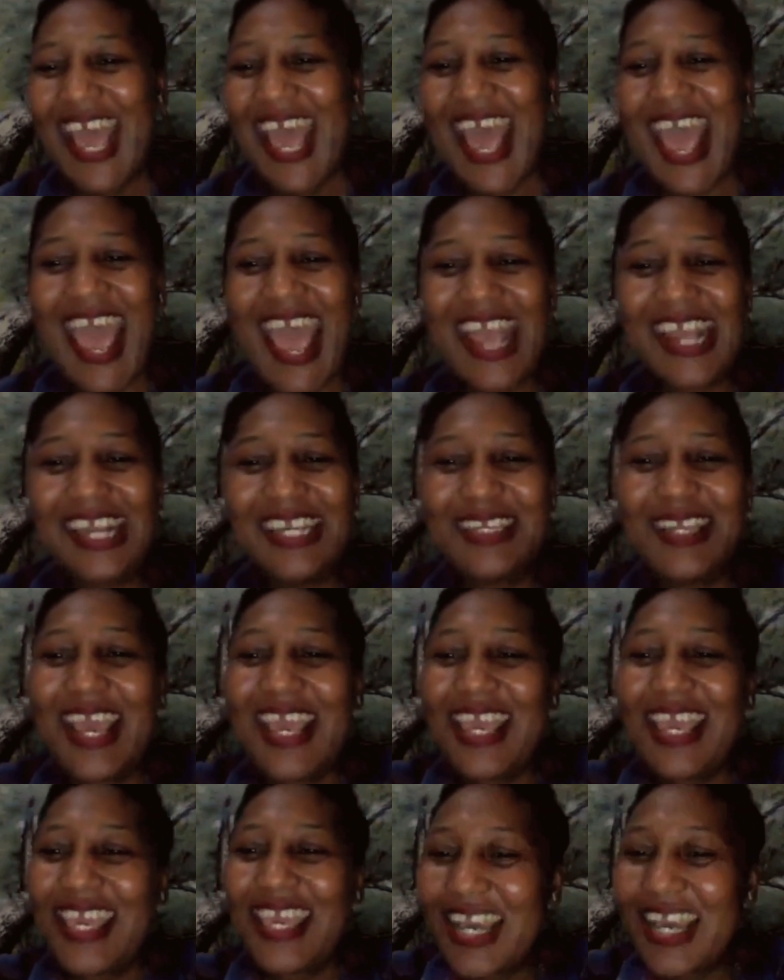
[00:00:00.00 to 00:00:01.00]
And
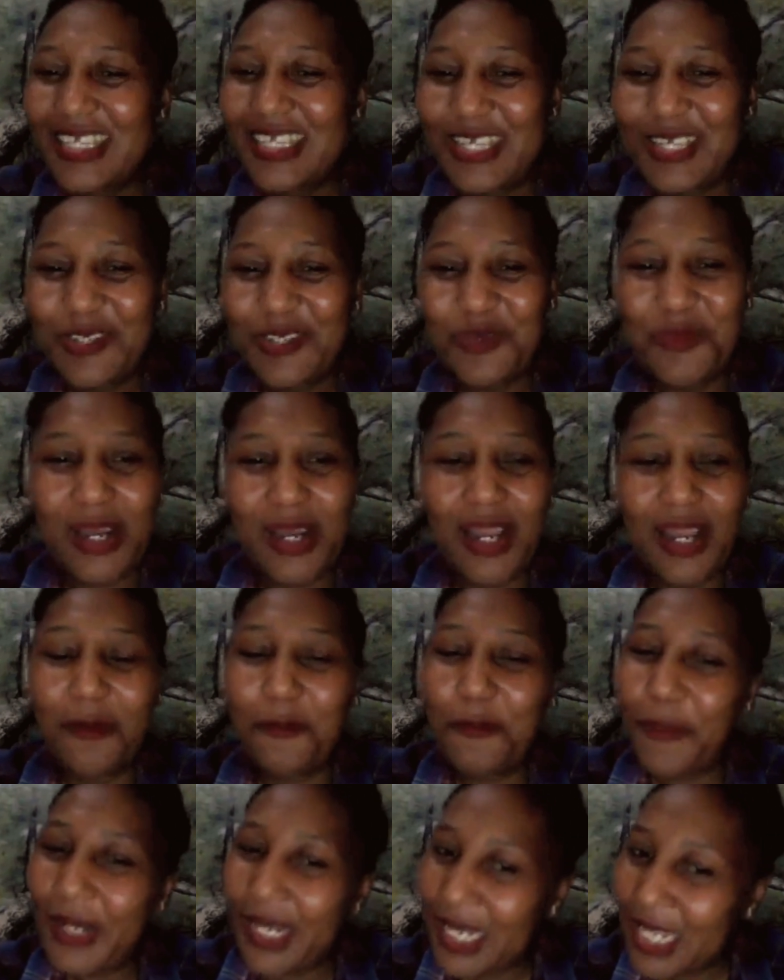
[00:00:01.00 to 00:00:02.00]
yes, Itumeleng,
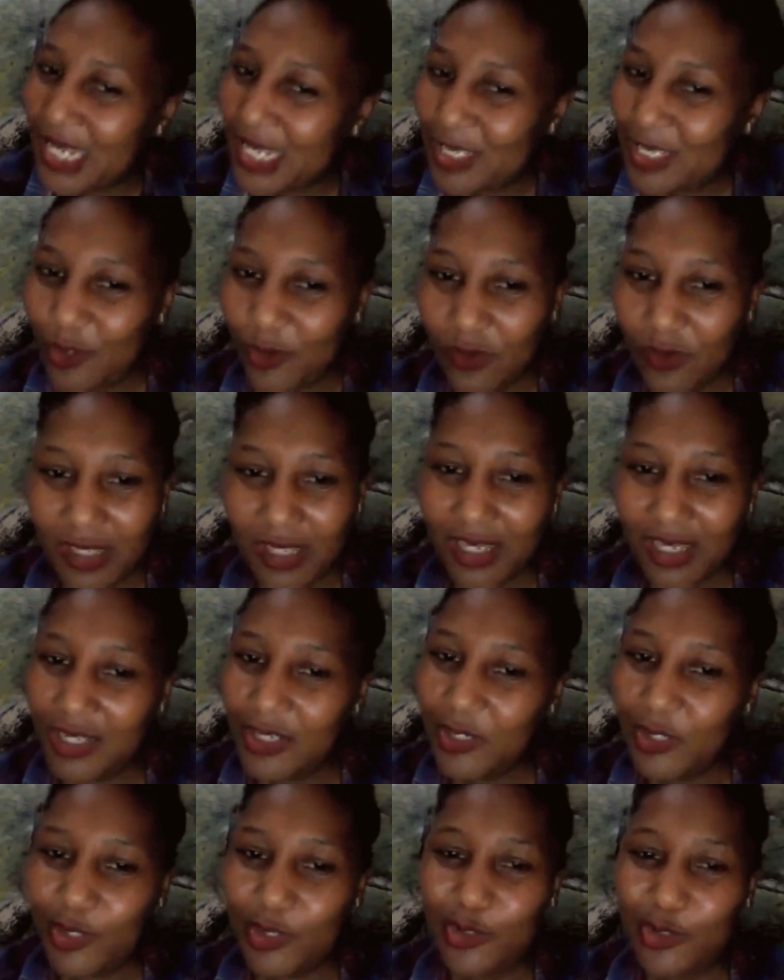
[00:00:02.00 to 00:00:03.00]
please look
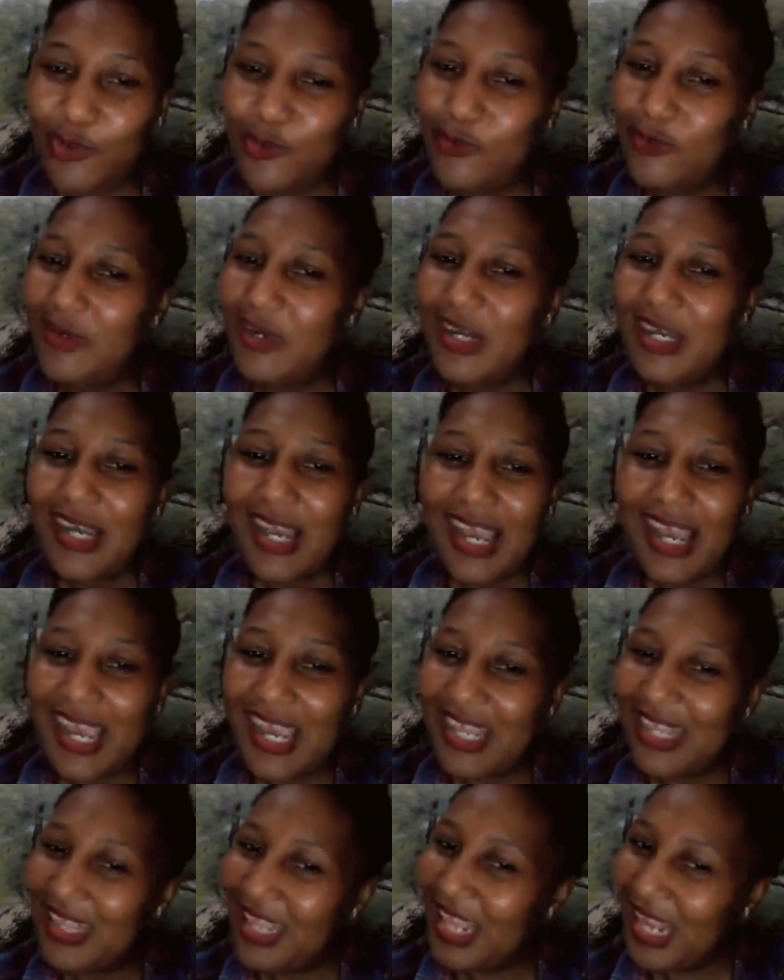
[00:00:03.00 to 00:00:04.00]
into
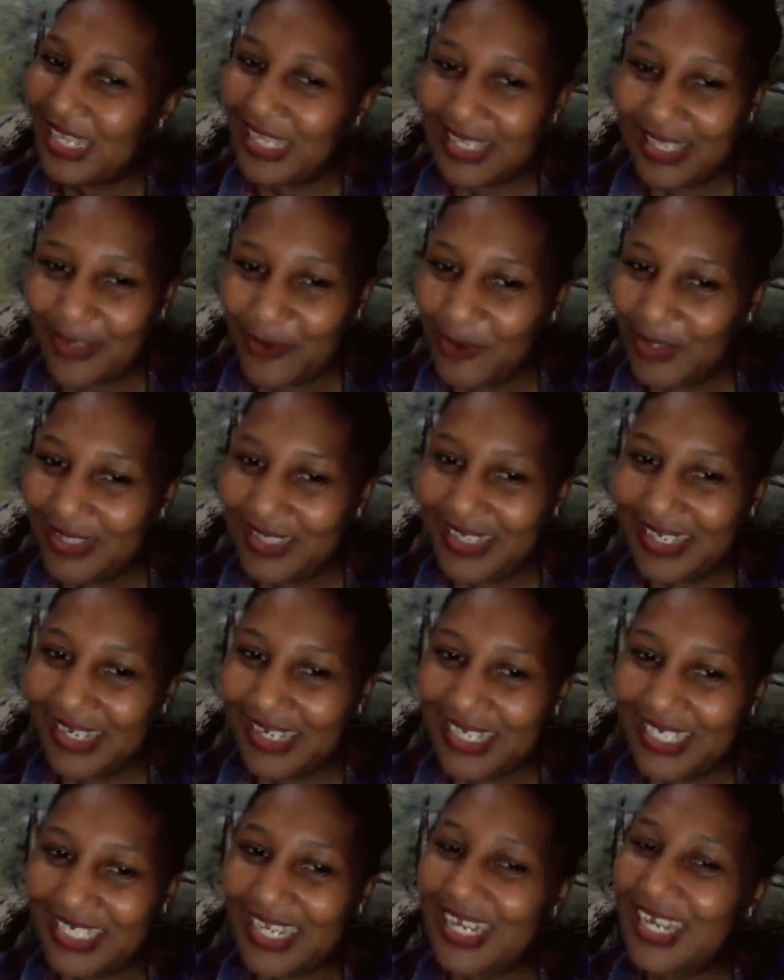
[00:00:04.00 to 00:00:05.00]
those
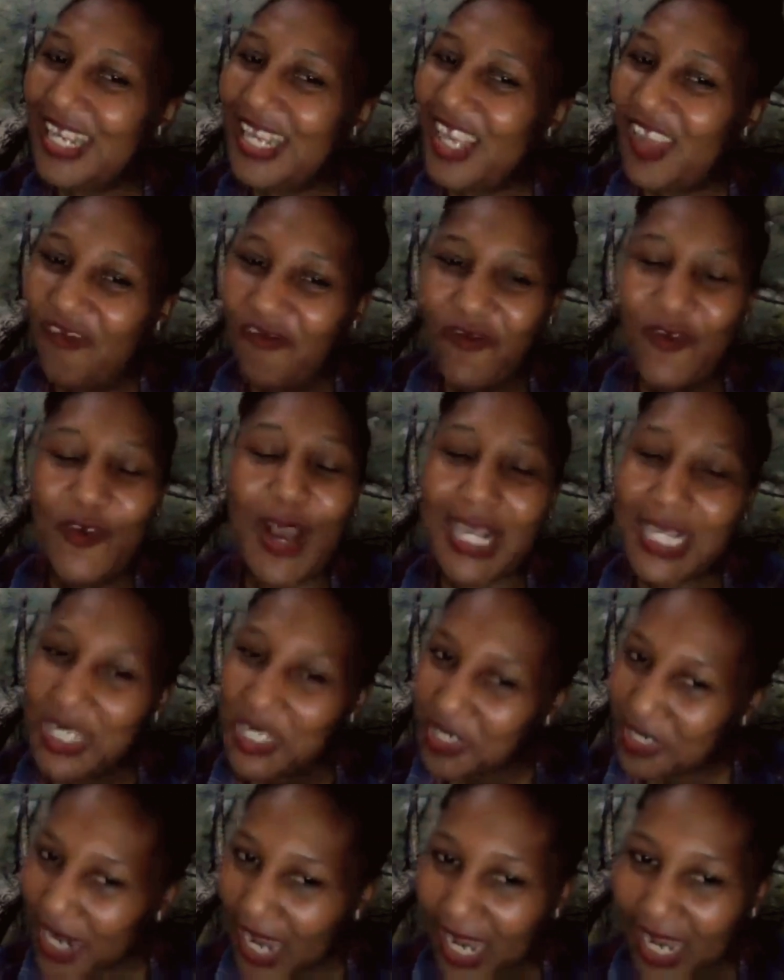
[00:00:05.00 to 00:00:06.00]
deletion. If you are
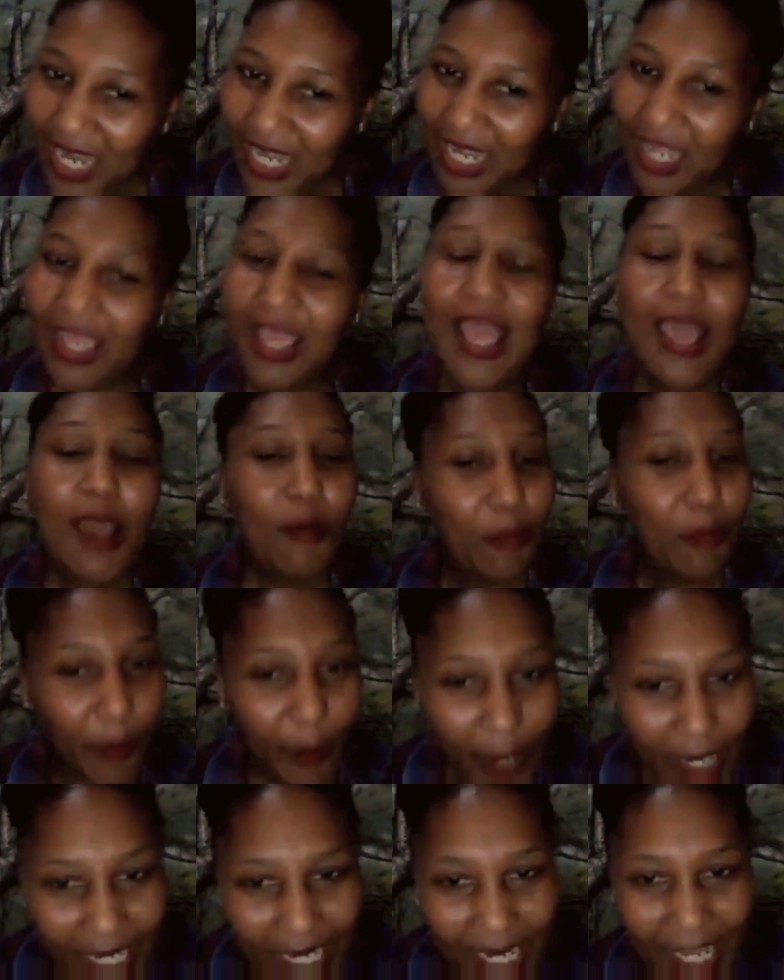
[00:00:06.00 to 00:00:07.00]
struggling,
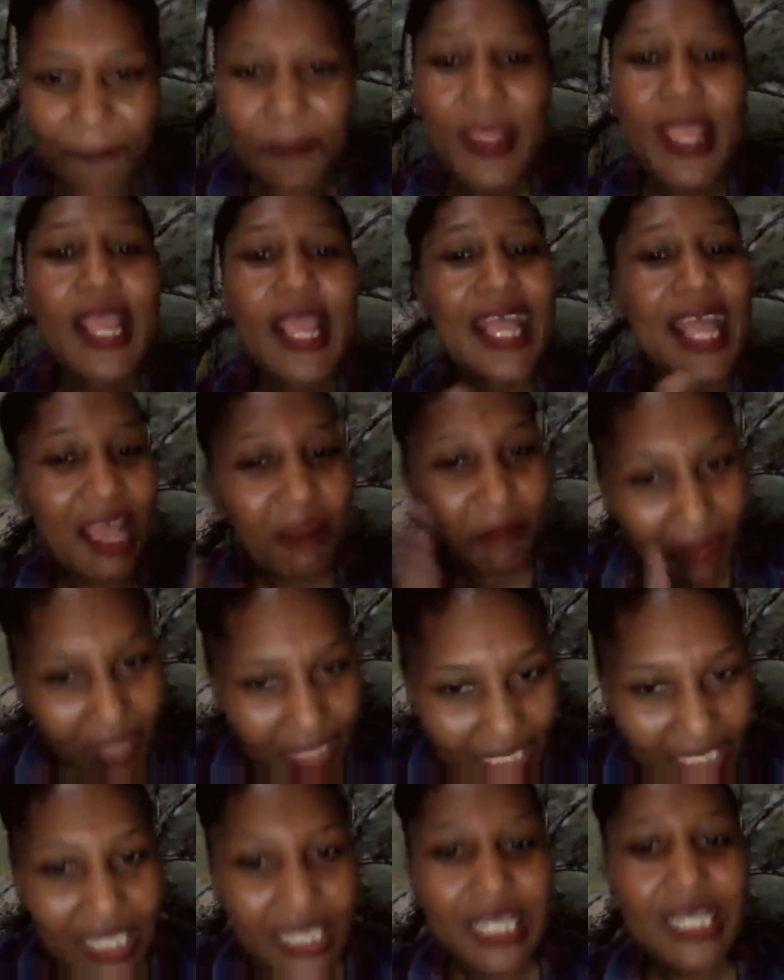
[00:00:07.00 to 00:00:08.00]
Bona, come
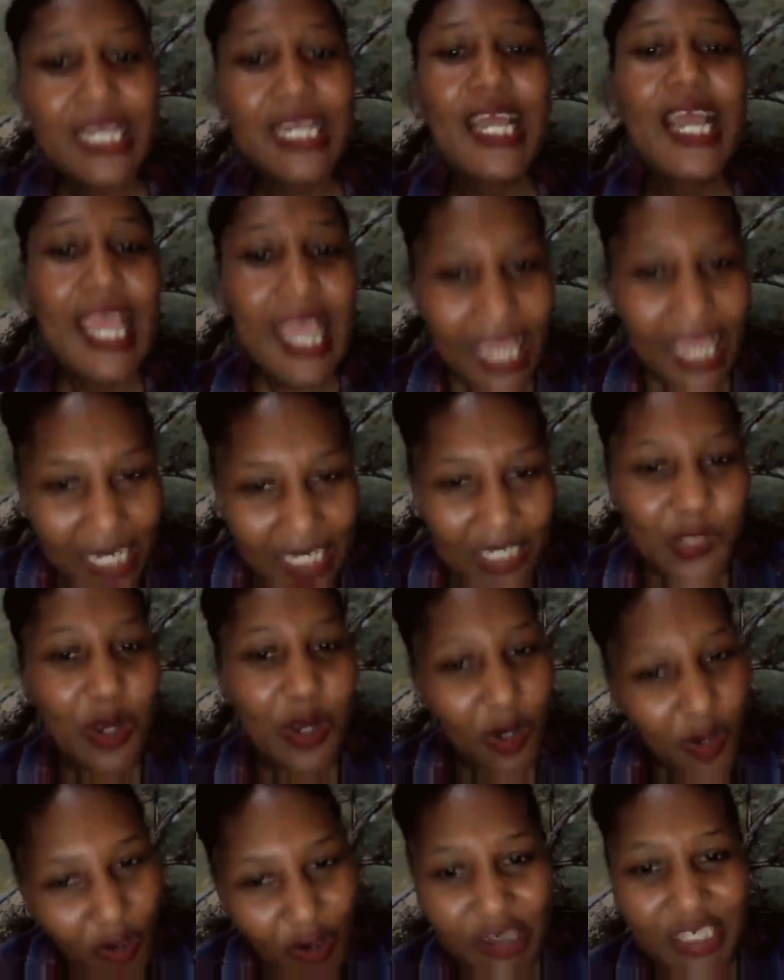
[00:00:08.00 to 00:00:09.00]
into a
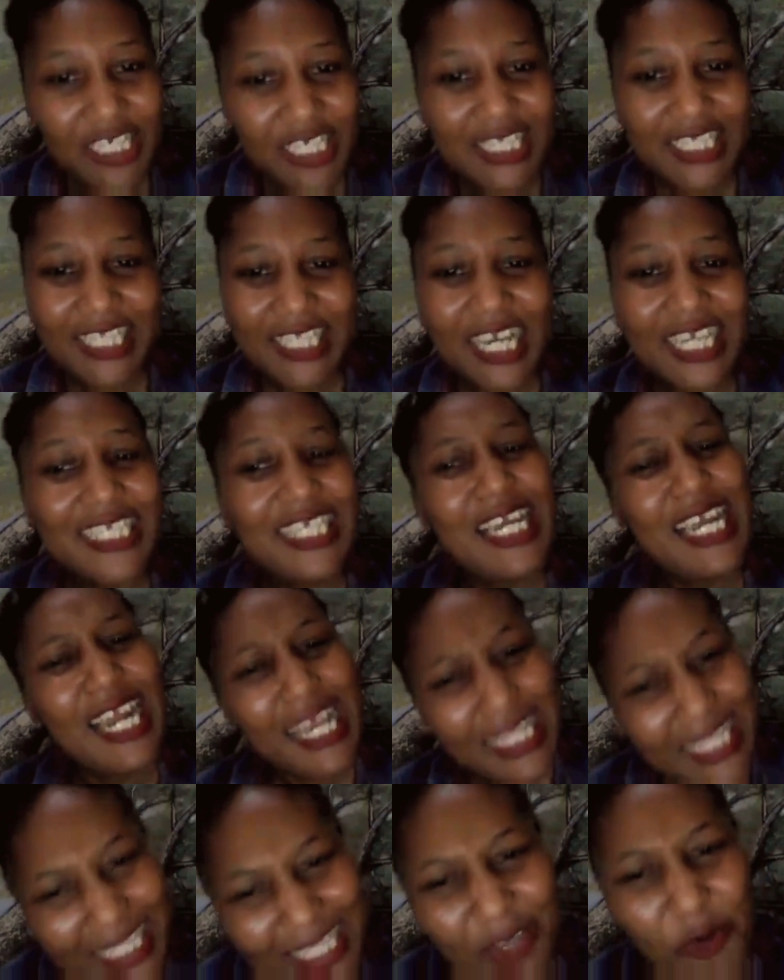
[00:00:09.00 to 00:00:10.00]
coaching session.
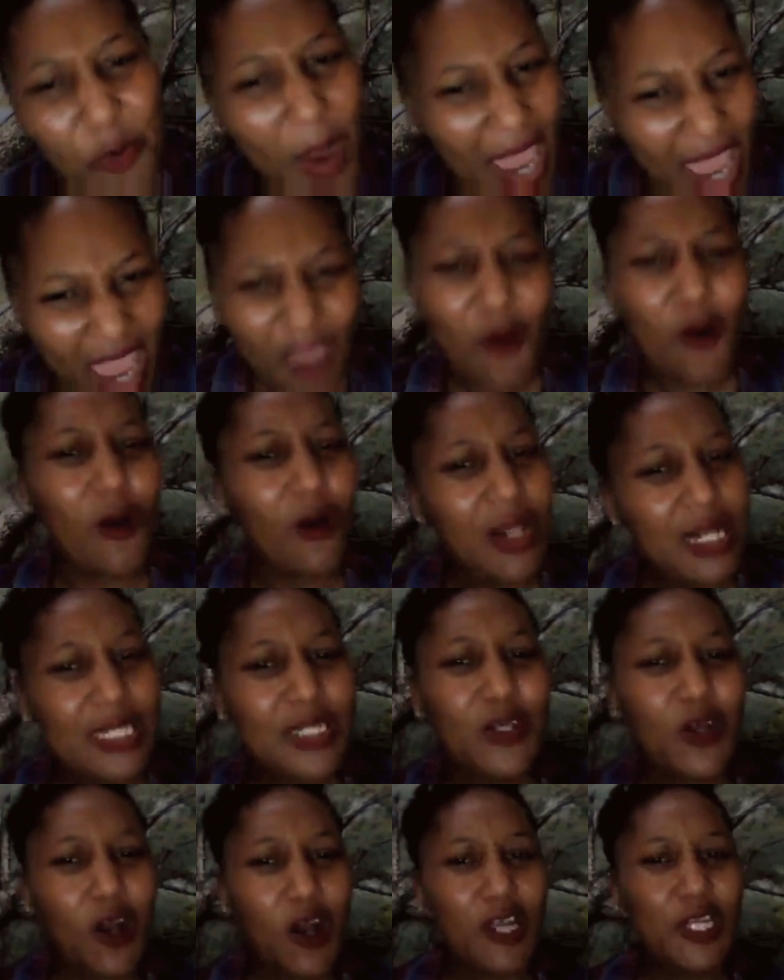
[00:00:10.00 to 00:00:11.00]
Let's see, why are you holding
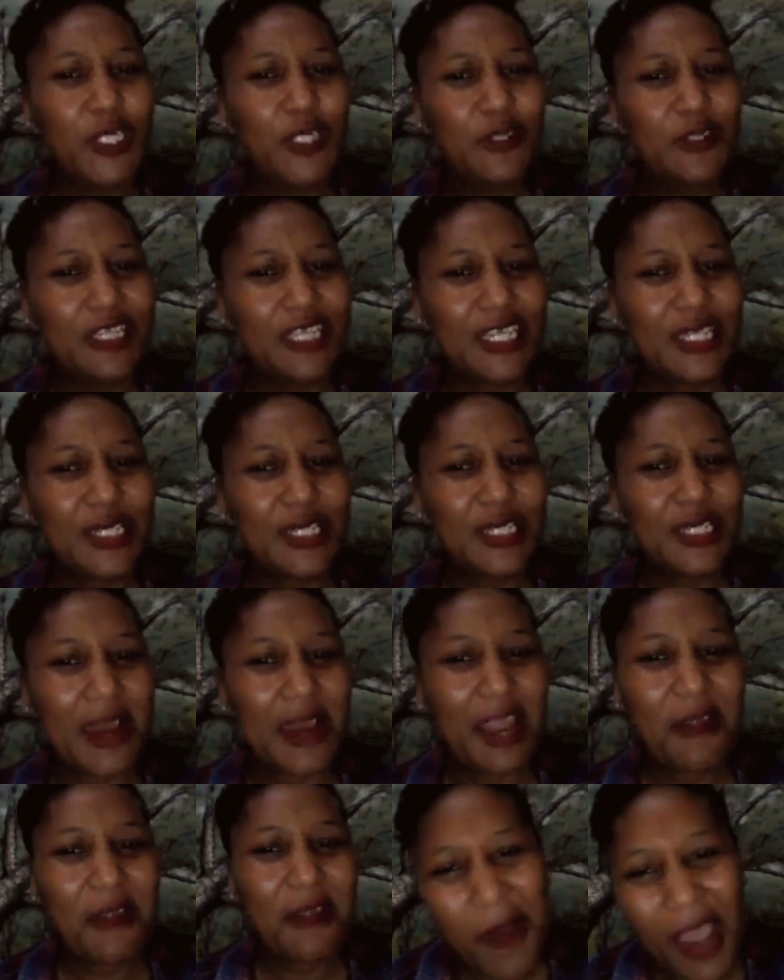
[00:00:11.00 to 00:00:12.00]
on to this,
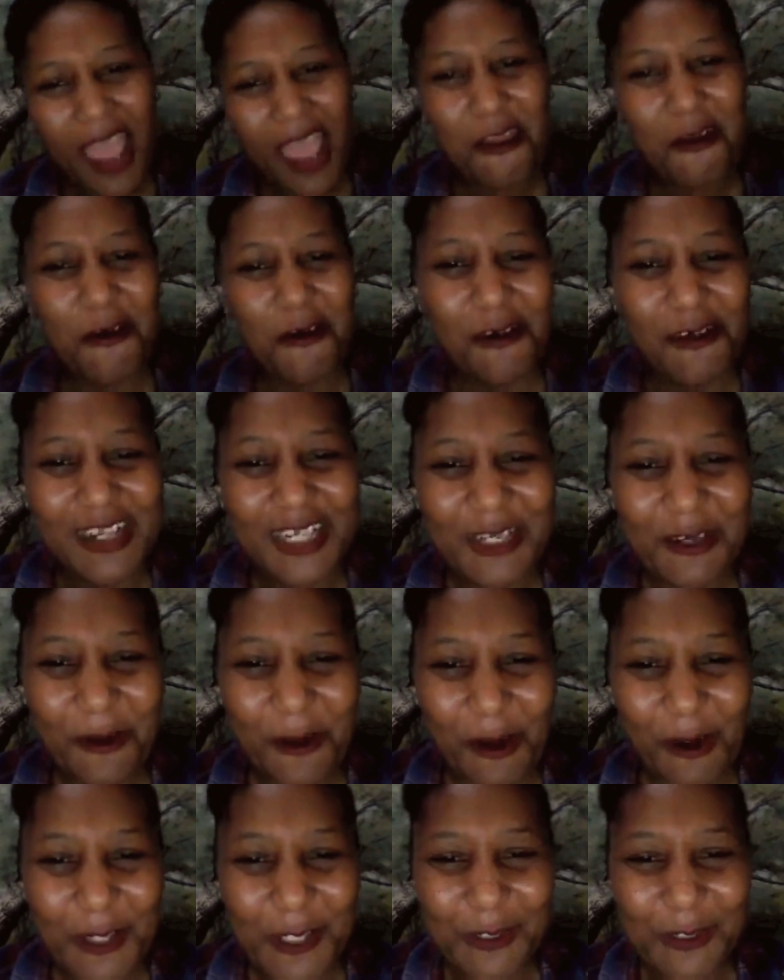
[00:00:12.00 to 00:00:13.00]
right? Why are you holding
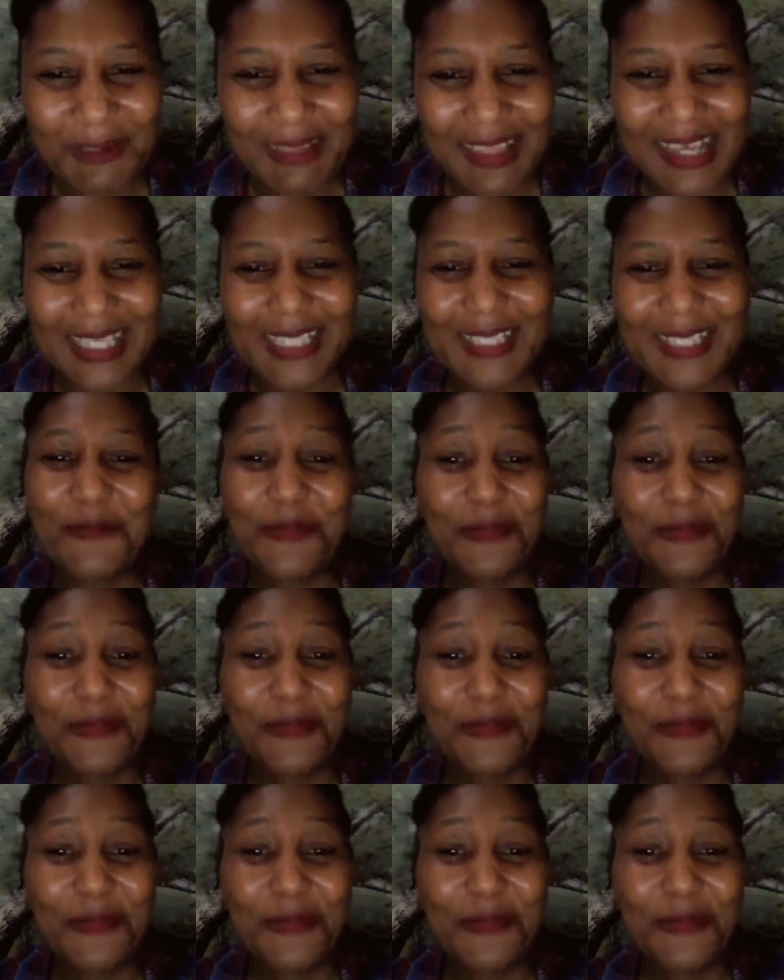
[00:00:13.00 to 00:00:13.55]
on to this?